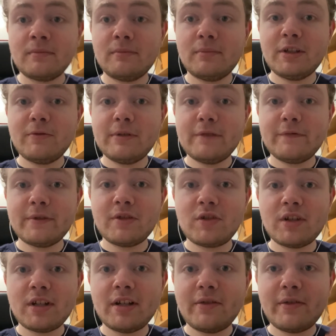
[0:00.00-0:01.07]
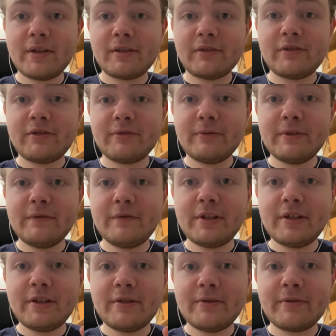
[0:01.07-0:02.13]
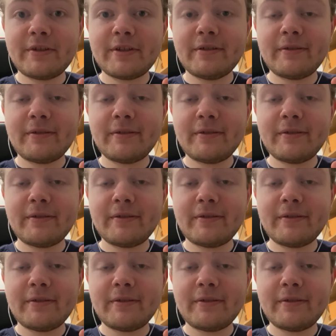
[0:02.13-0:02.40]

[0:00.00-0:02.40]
Big week for the channel, got 3 videos.